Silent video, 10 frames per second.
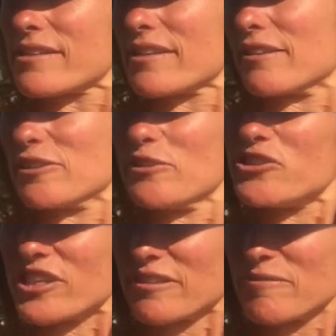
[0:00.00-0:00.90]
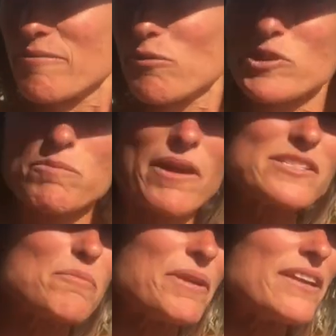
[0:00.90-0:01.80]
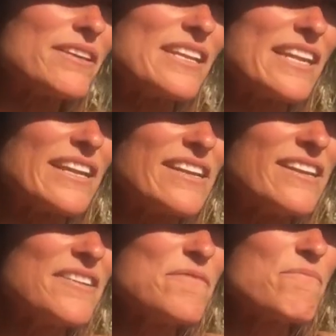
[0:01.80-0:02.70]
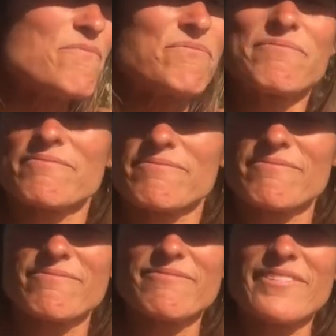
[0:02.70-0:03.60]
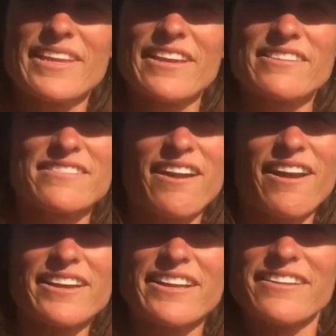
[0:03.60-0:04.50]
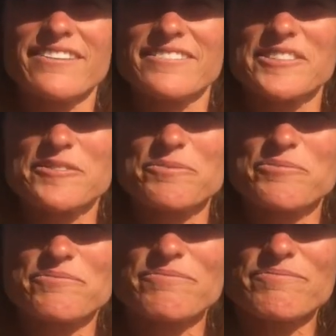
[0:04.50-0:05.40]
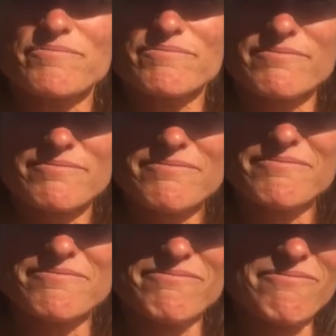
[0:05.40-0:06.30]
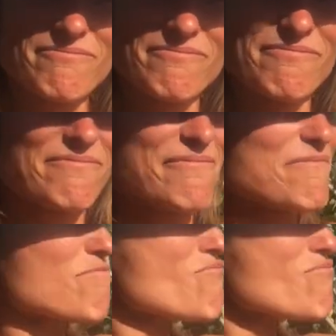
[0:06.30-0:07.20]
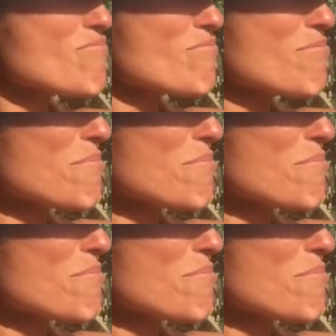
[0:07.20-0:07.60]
is an illusion. Responsibility is an illusion. But our broke SRV, I jerry-rigged the bed with whatever